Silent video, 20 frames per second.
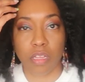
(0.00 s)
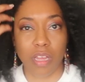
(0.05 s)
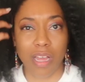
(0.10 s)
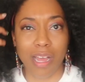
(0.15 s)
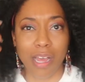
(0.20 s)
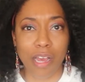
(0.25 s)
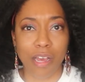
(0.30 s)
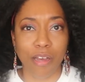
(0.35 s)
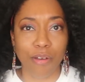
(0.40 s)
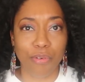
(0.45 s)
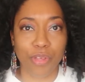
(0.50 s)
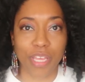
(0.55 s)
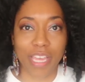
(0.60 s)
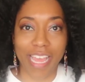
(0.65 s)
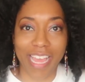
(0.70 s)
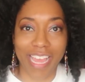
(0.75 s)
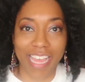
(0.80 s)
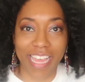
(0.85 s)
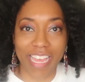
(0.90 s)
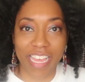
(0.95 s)

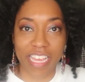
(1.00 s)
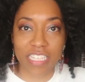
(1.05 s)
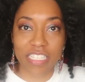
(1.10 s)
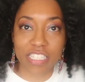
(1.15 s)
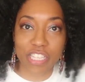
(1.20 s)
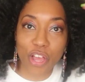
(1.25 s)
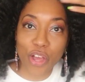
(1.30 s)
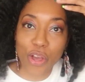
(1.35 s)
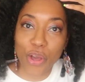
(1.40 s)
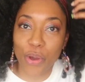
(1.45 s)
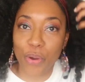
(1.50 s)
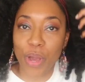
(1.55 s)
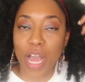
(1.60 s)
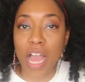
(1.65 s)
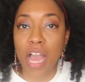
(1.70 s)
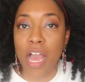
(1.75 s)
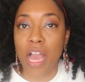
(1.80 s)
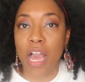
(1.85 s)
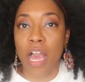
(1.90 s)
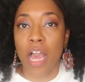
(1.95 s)
Okay, so
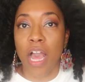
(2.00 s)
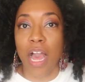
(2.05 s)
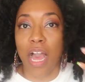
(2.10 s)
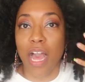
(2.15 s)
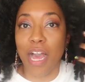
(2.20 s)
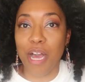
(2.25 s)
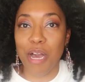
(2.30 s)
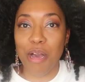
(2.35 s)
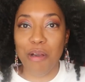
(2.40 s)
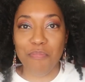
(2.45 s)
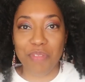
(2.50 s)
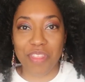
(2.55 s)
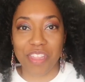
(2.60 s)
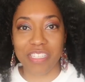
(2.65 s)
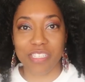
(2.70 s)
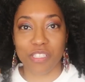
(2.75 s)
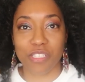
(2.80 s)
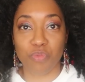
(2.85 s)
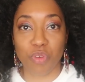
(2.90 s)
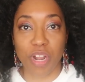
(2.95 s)

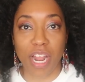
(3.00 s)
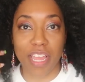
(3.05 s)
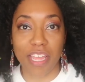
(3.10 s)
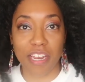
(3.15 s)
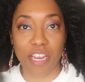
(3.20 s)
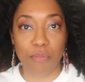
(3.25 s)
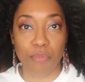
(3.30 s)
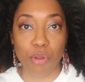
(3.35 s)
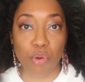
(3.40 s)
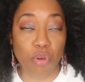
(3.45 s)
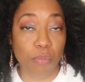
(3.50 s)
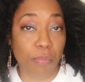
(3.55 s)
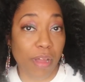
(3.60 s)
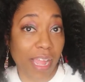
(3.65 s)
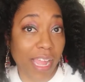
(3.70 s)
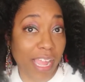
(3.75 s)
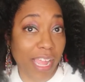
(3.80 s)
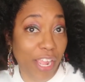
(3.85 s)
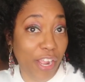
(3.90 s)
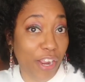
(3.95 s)
this is what I end up doing with my
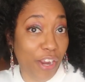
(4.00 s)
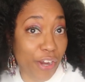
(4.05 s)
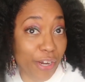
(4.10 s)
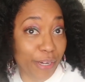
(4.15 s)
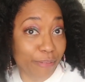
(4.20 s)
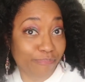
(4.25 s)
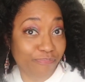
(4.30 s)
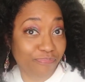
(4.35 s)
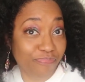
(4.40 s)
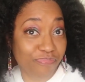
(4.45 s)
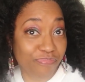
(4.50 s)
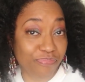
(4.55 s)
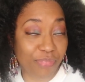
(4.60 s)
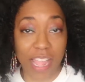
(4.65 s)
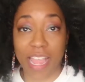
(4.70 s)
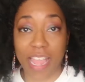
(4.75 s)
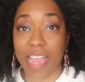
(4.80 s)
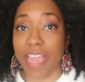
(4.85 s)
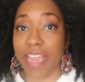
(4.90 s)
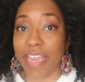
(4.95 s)
hair,
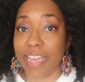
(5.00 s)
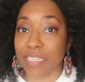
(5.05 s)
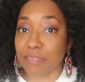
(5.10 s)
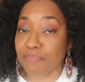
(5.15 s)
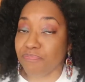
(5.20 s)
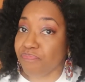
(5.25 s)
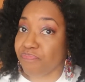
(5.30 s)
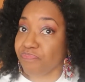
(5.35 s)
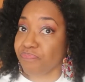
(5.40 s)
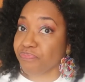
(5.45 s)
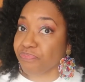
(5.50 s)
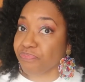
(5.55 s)
and